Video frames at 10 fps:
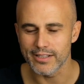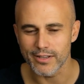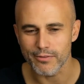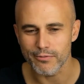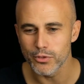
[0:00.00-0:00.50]

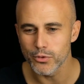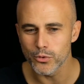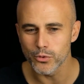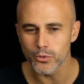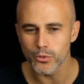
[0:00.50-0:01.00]
a
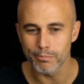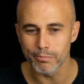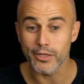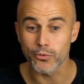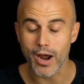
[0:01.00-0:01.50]
few
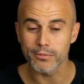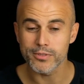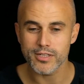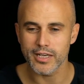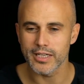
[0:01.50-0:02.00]
big
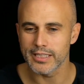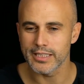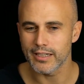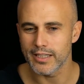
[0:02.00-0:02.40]
rounds in Italy